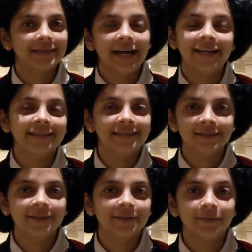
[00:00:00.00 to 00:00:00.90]
Yeah,
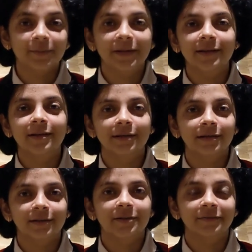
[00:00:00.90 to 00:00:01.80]
it's a big
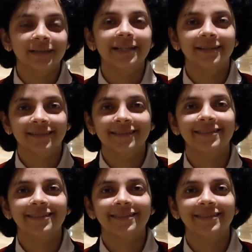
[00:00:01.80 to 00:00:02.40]
win.